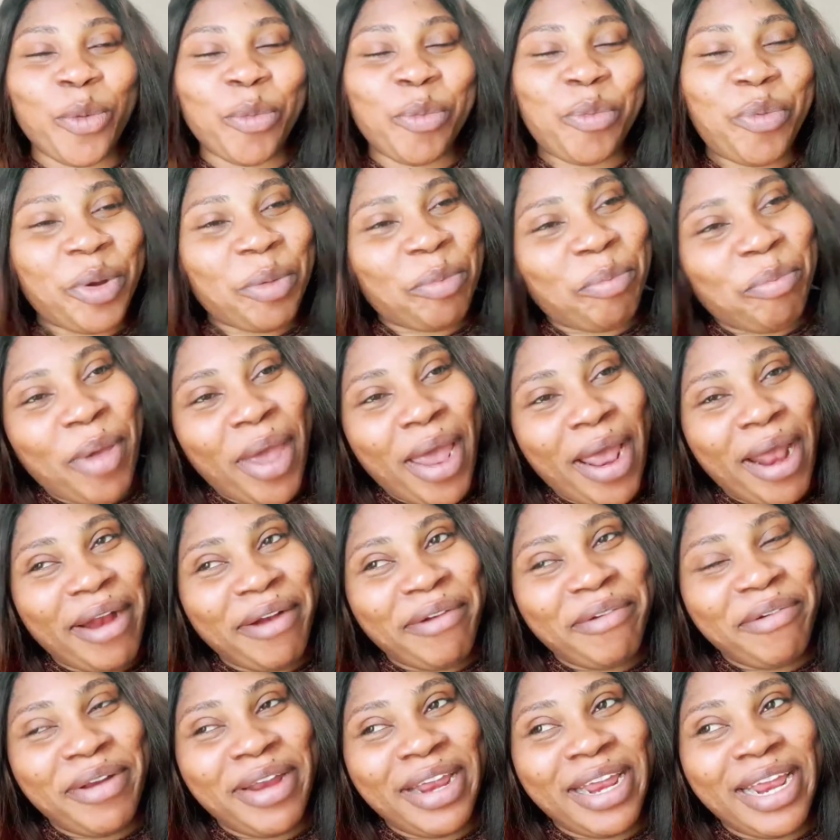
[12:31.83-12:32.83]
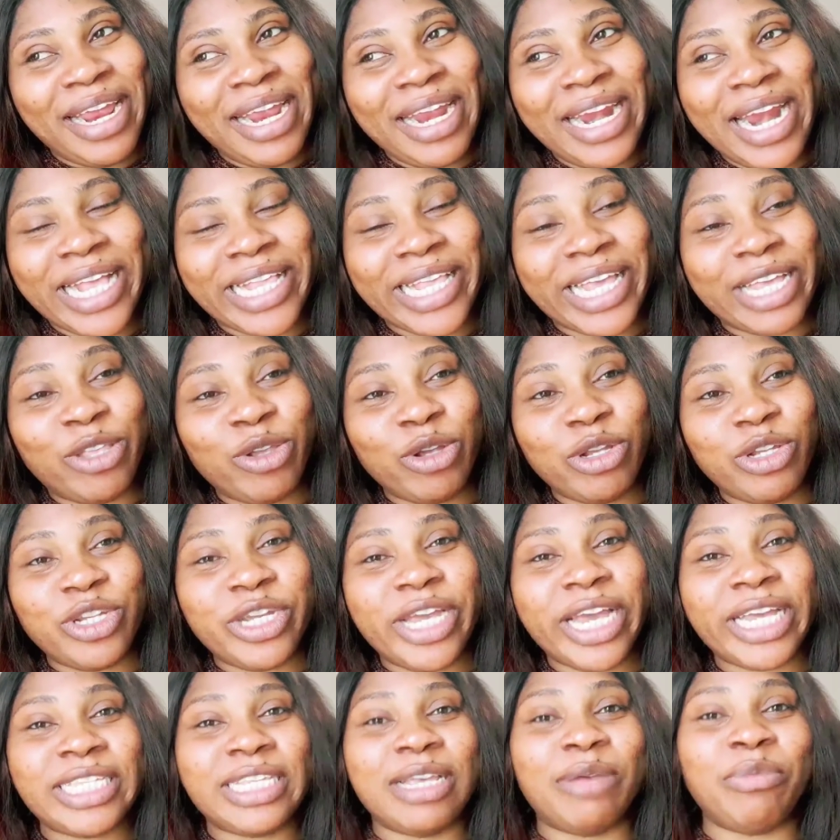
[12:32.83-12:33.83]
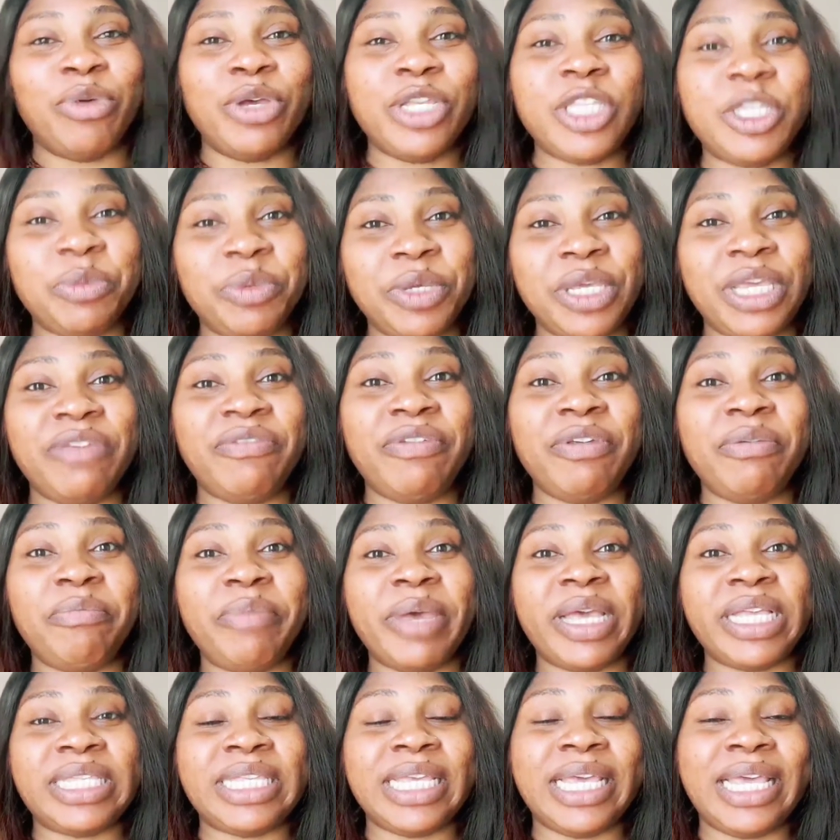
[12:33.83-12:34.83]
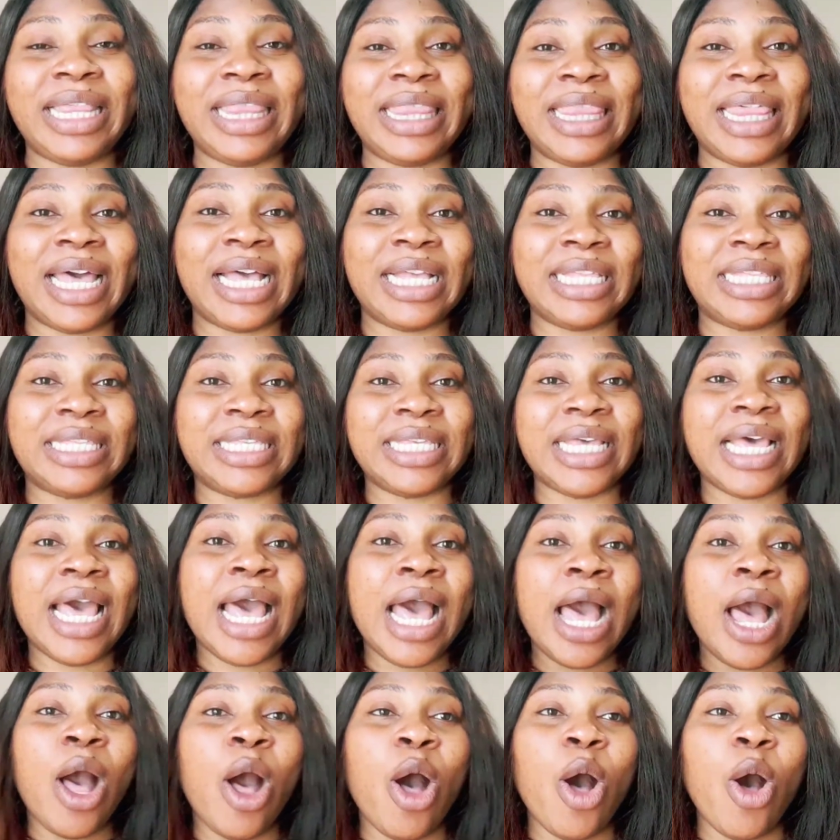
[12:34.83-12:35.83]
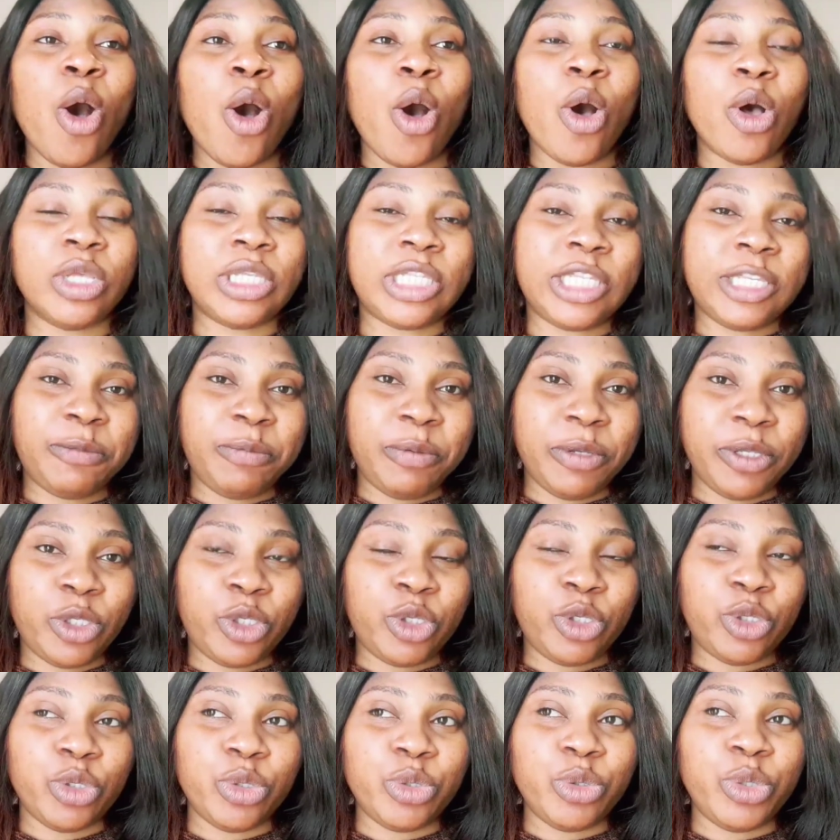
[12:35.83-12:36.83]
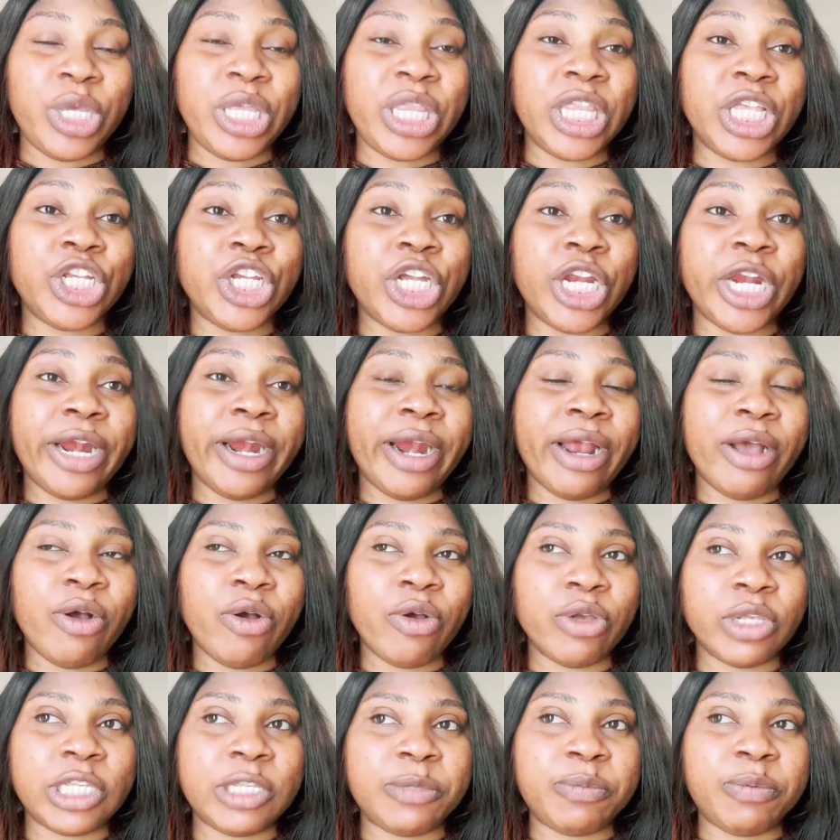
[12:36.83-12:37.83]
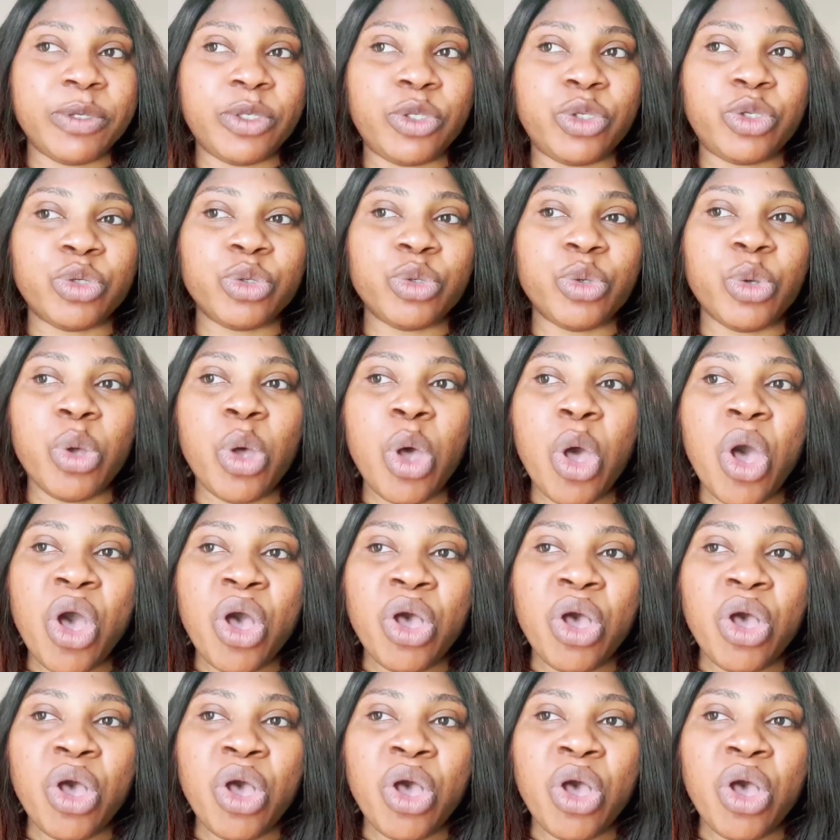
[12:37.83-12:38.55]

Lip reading: preparing. As I told you guys, I'm going to be giving birth in that hospital, in the general hospital.